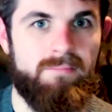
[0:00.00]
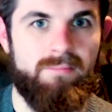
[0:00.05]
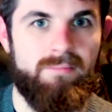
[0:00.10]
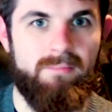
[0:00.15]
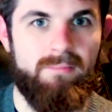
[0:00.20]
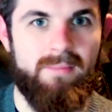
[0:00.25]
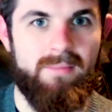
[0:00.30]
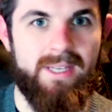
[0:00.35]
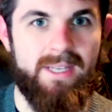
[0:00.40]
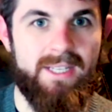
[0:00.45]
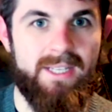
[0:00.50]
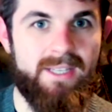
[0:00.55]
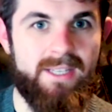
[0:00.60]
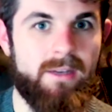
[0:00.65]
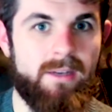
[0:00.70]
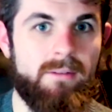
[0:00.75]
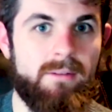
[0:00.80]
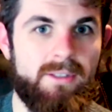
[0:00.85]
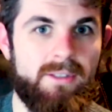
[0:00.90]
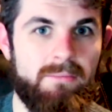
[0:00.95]
easy
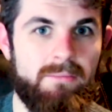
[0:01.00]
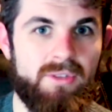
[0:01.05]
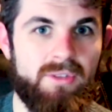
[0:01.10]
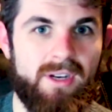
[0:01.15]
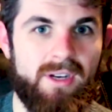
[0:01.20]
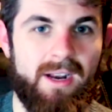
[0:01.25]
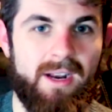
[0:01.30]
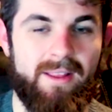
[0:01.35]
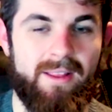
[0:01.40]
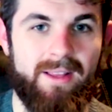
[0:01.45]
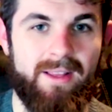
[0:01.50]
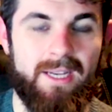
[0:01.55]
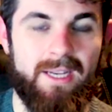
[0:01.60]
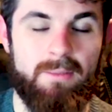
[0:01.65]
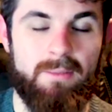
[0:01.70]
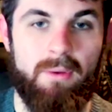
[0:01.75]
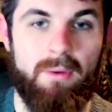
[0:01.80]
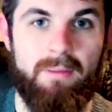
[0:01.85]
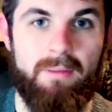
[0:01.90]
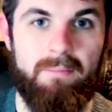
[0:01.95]
consumption, and I think that's
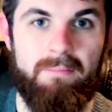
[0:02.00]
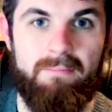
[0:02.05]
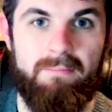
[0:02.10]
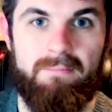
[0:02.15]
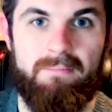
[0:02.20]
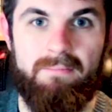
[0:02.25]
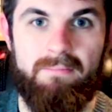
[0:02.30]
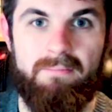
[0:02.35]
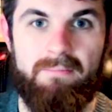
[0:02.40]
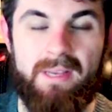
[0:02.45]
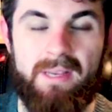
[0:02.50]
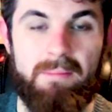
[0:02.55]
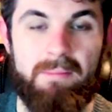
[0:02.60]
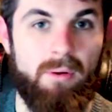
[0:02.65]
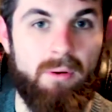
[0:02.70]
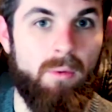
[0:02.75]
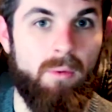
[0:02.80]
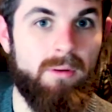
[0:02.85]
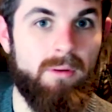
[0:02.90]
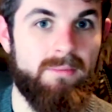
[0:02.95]
what
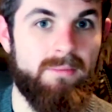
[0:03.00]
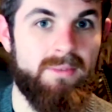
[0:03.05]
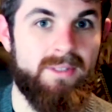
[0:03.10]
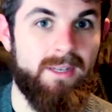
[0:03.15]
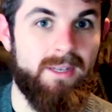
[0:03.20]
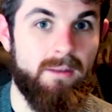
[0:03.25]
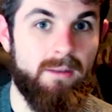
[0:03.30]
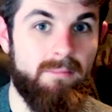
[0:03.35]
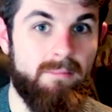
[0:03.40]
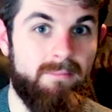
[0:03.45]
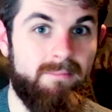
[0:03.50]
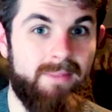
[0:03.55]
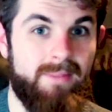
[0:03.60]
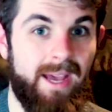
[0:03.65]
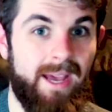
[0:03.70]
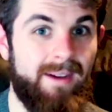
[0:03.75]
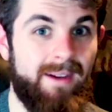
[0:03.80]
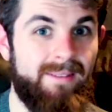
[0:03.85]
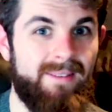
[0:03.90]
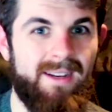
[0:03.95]
people want. So
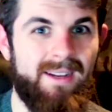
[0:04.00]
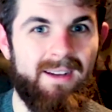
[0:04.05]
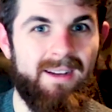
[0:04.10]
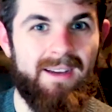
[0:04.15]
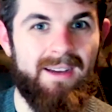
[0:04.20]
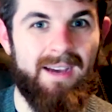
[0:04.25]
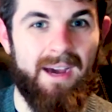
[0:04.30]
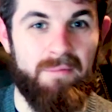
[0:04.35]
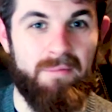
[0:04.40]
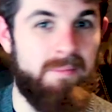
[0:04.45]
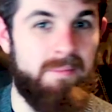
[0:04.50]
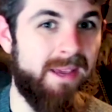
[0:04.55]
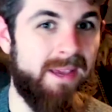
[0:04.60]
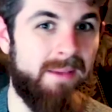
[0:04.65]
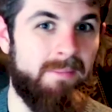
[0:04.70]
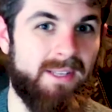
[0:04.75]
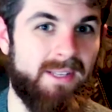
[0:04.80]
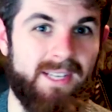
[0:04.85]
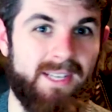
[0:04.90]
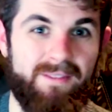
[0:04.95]
yeah, I'm repeating
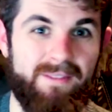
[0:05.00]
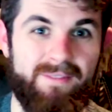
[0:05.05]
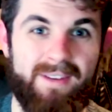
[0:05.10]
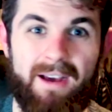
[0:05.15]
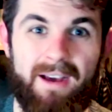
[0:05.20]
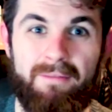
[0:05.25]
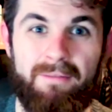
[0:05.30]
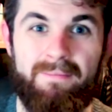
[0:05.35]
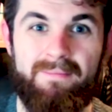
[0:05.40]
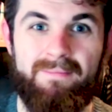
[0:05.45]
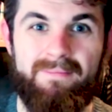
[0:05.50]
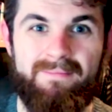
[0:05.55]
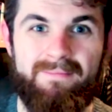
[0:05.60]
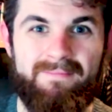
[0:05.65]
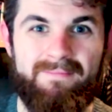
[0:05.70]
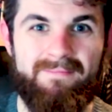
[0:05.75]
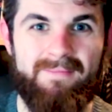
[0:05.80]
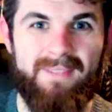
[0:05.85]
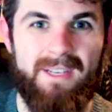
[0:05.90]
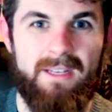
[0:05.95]
myself now.
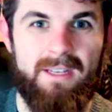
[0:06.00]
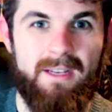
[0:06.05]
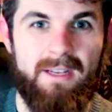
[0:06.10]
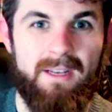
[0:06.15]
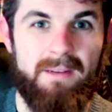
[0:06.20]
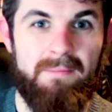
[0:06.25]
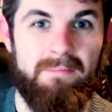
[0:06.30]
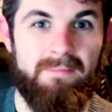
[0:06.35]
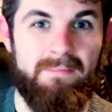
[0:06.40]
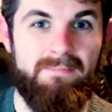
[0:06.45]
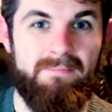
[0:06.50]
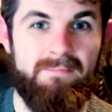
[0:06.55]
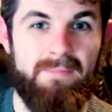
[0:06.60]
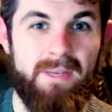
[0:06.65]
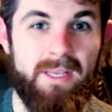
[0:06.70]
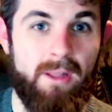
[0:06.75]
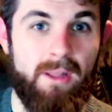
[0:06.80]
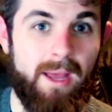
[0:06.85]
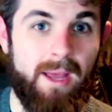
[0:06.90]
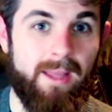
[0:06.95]

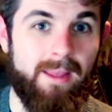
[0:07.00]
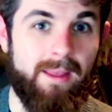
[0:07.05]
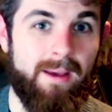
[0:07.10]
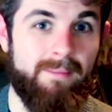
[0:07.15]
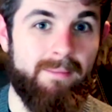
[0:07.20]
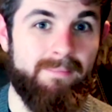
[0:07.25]
Be like that.